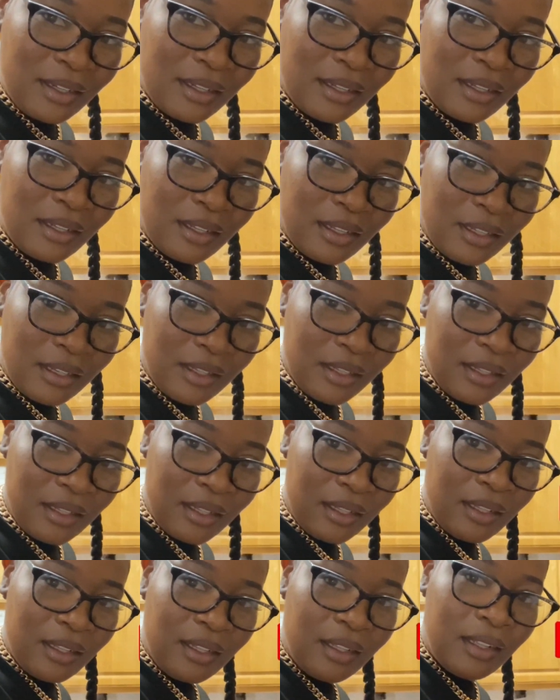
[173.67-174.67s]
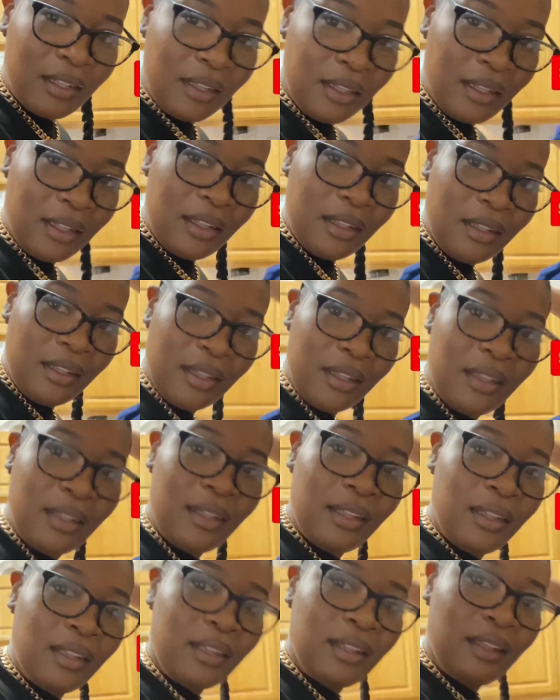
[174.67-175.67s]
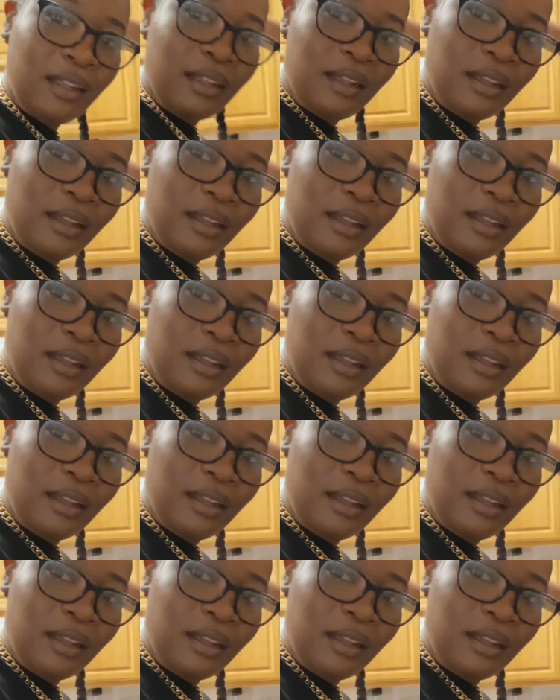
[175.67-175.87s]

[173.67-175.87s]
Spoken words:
Nobody speaks.